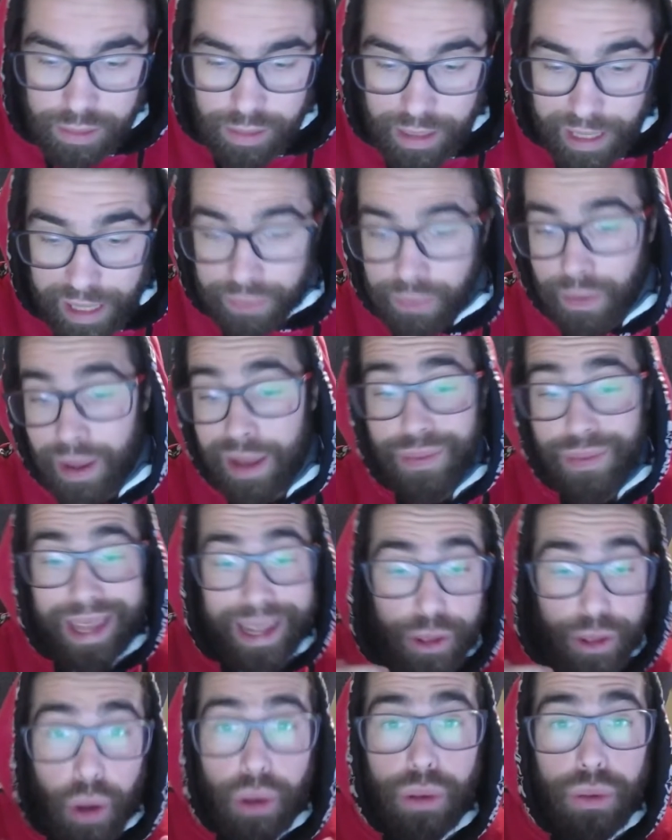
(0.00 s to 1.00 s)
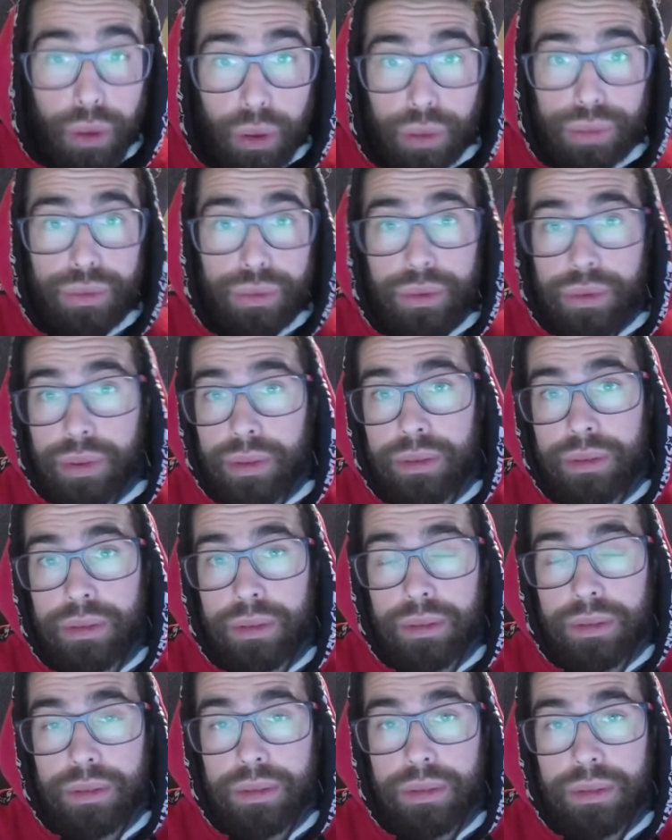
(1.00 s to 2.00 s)
if if they don't want,
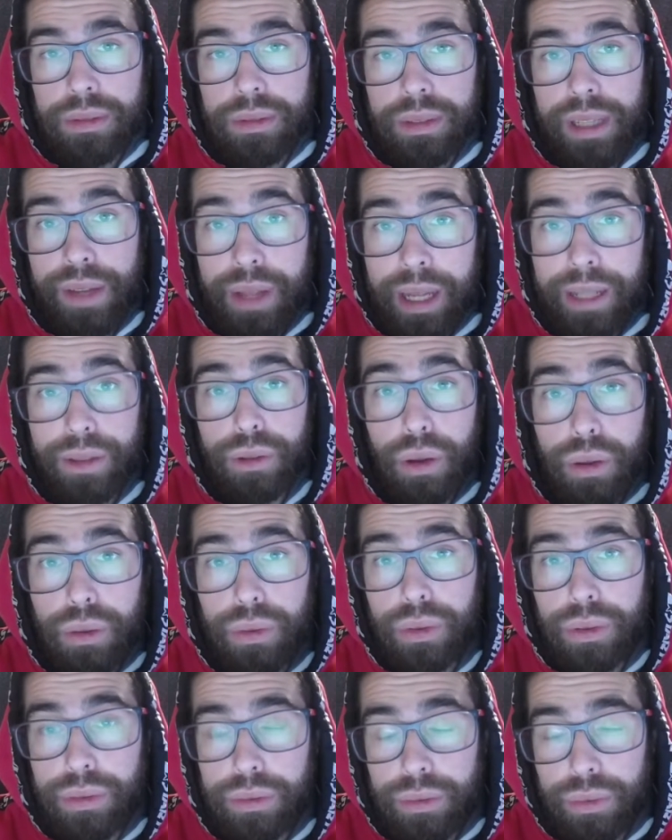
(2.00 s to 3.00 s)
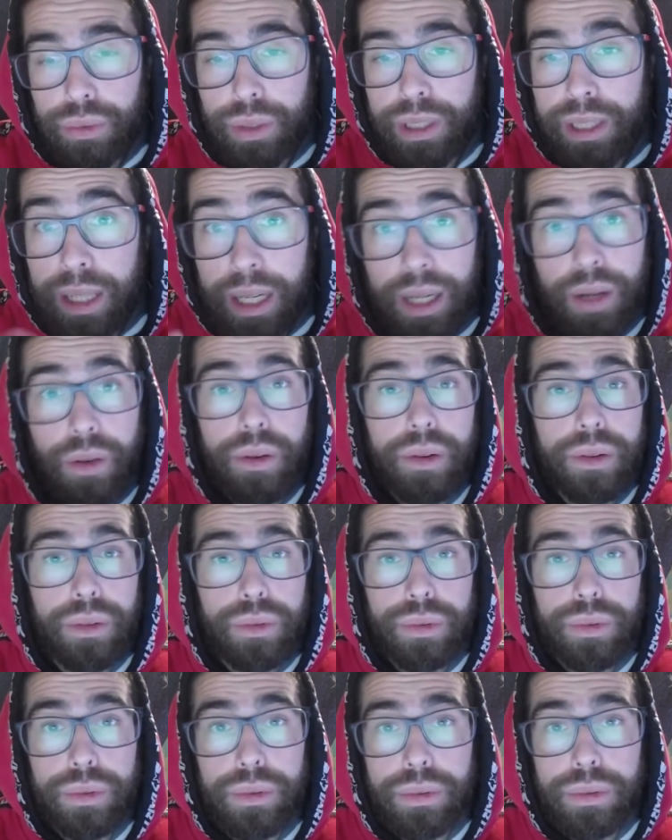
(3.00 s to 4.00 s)
if they don't want to heal or
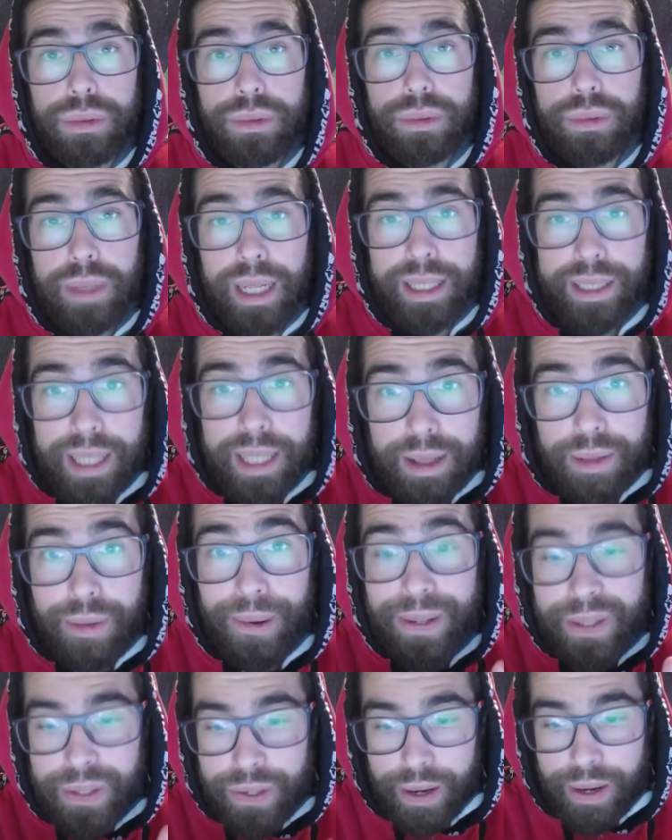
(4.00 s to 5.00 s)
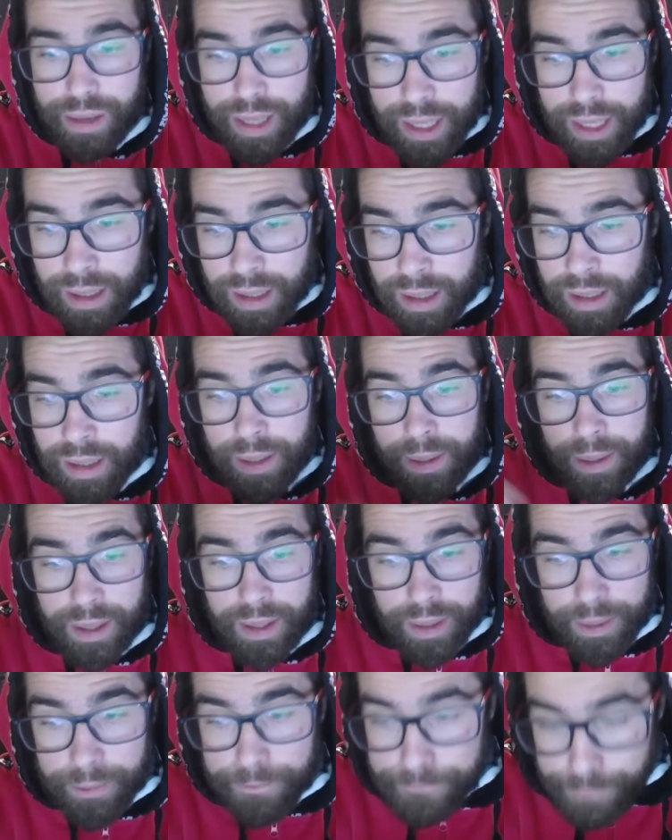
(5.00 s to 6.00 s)
to ascend their journey,
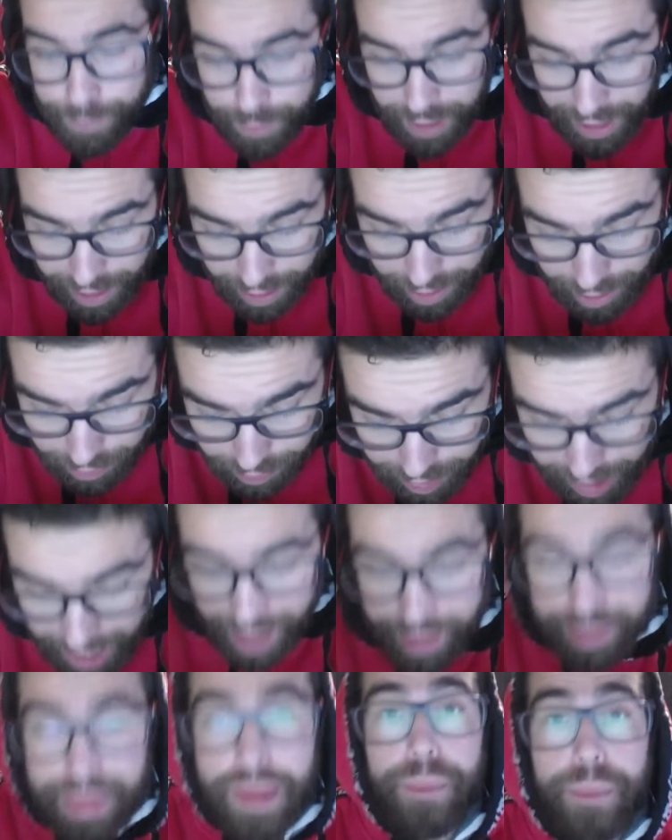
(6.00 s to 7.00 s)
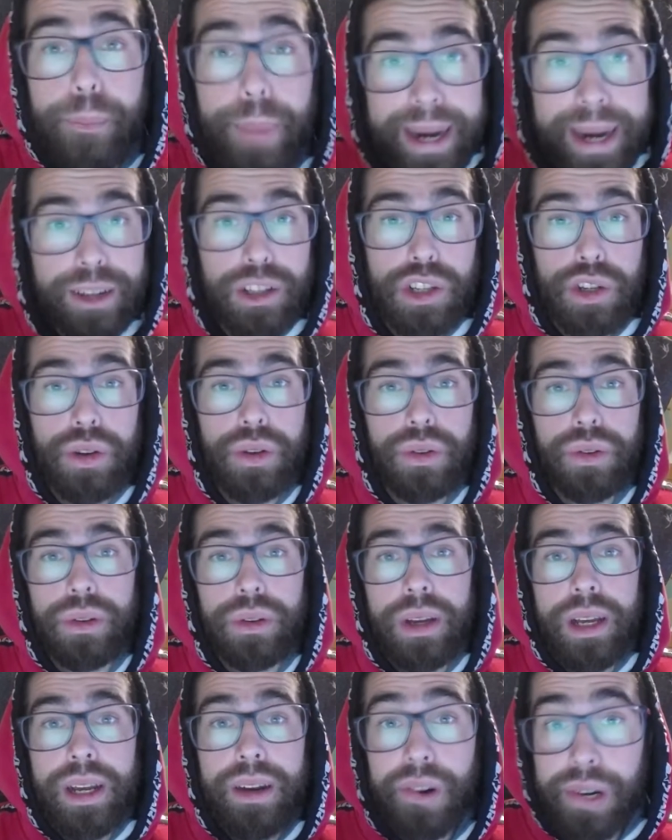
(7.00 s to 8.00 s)
if the other person
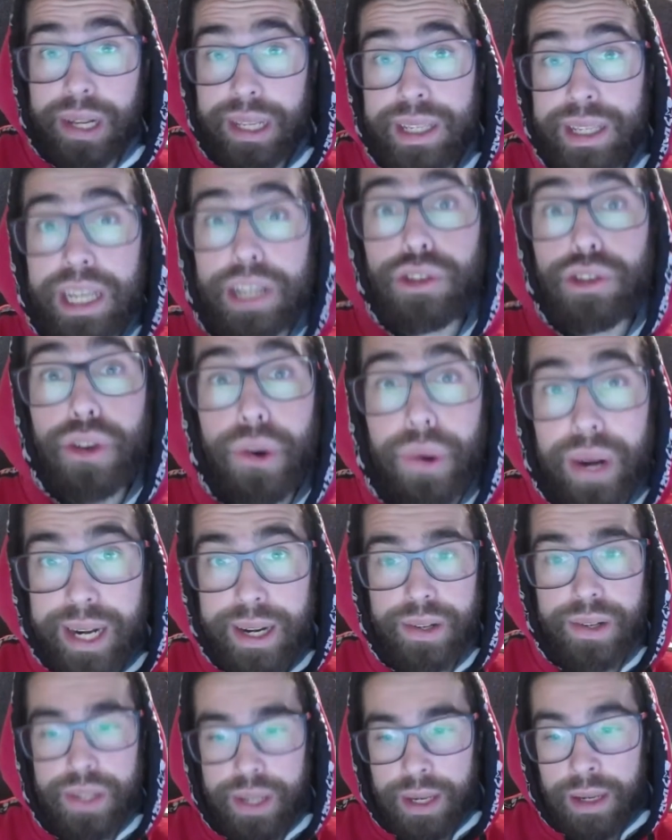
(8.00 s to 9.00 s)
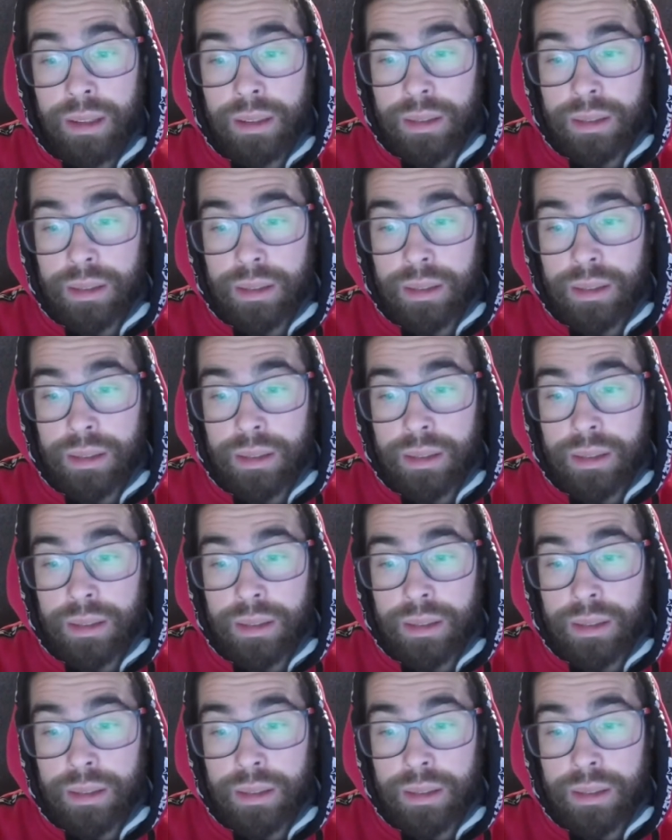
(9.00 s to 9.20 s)
resists your energy,